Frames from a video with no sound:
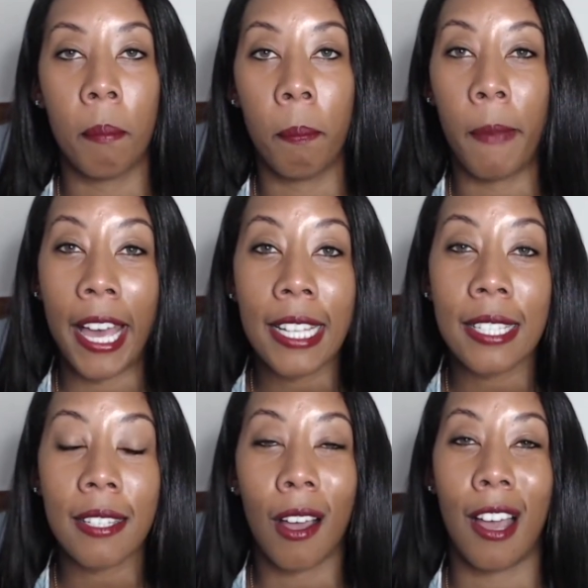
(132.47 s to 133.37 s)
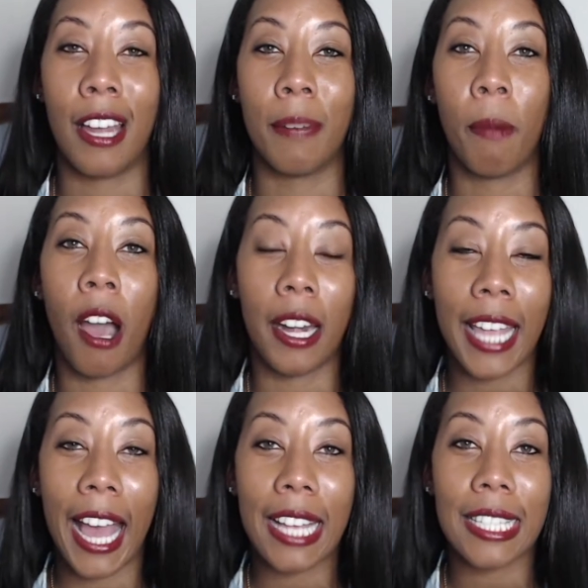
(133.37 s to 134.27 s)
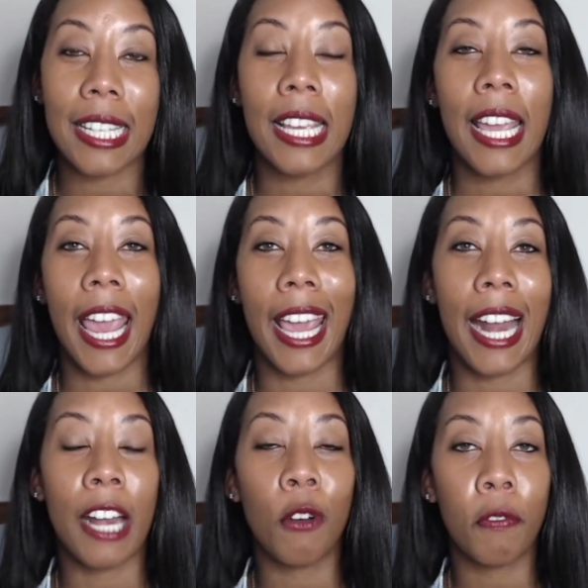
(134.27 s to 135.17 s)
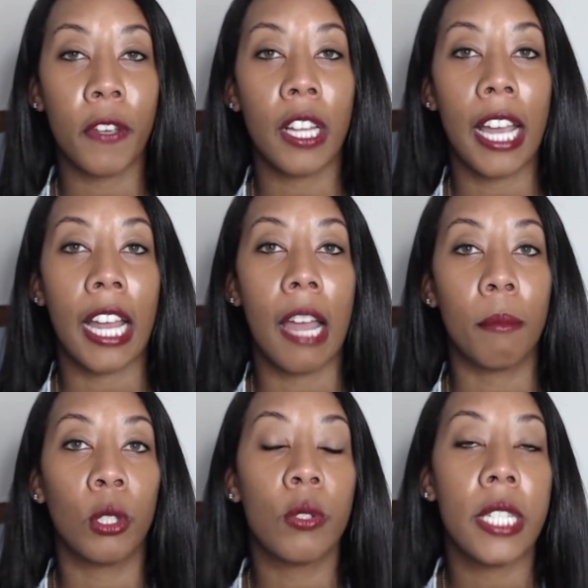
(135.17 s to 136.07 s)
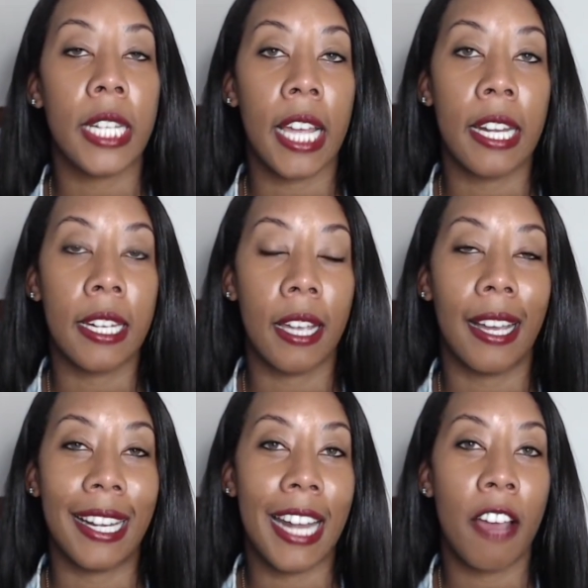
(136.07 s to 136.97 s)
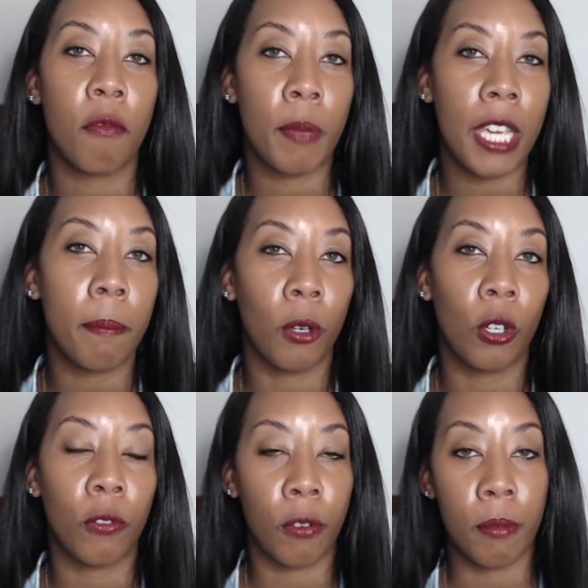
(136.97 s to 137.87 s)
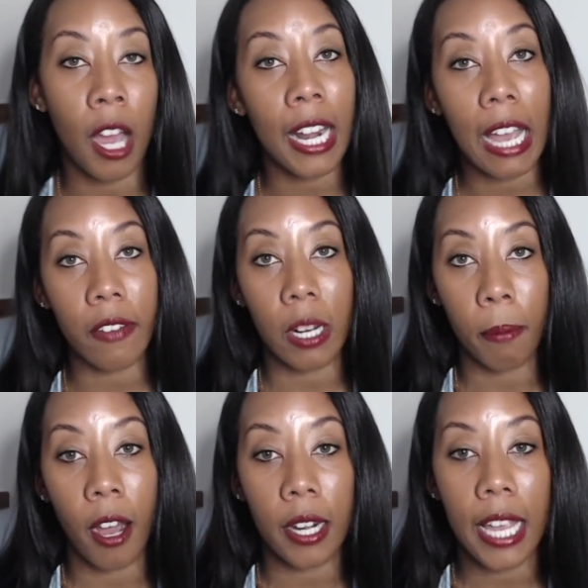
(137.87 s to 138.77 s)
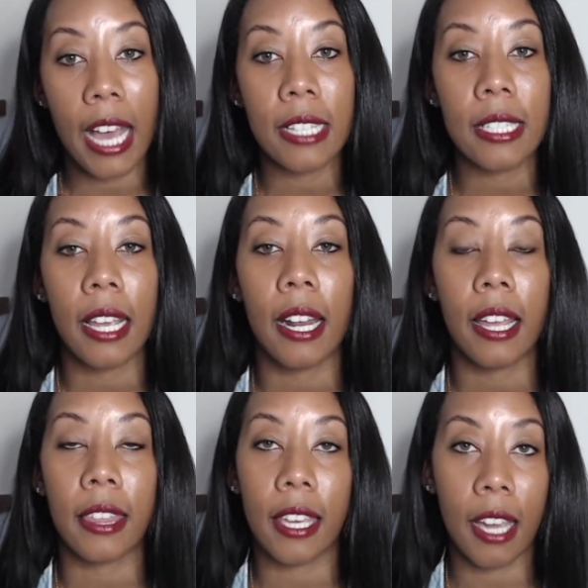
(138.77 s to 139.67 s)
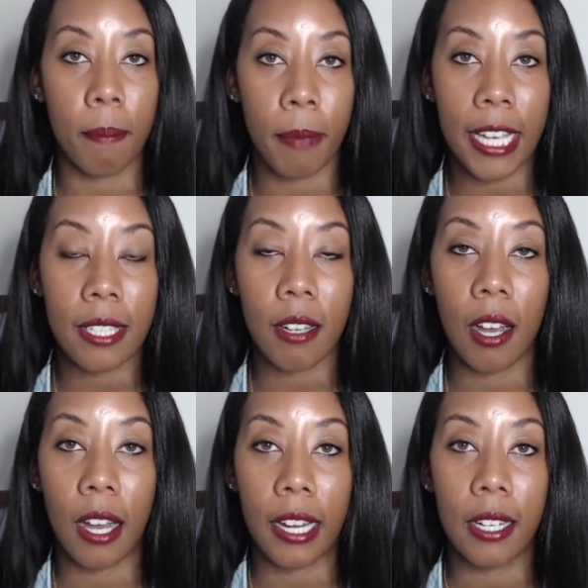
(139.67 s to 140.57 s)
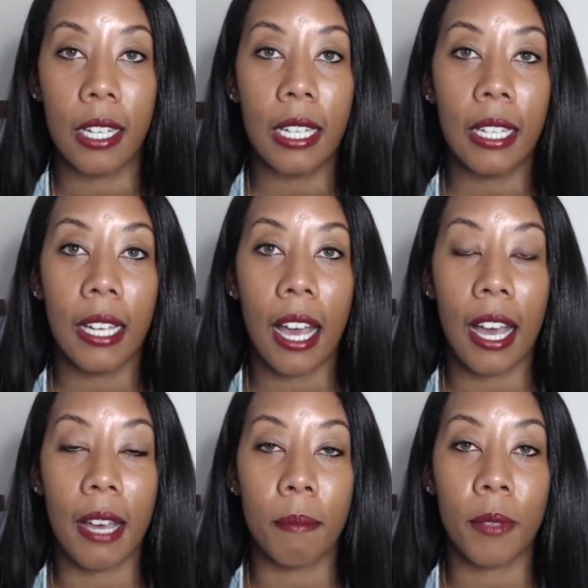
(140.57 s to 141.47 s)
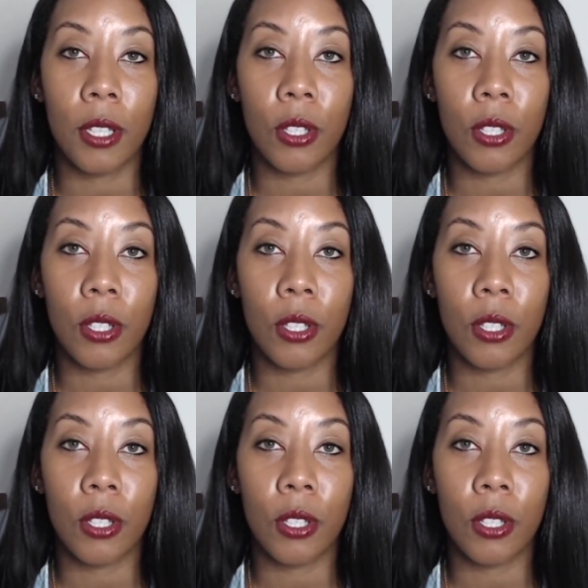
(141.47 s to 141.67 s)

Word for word: best on podcasts, and I don't feel like I'm losing enough people from not having a podcast. And I think I'm best on um,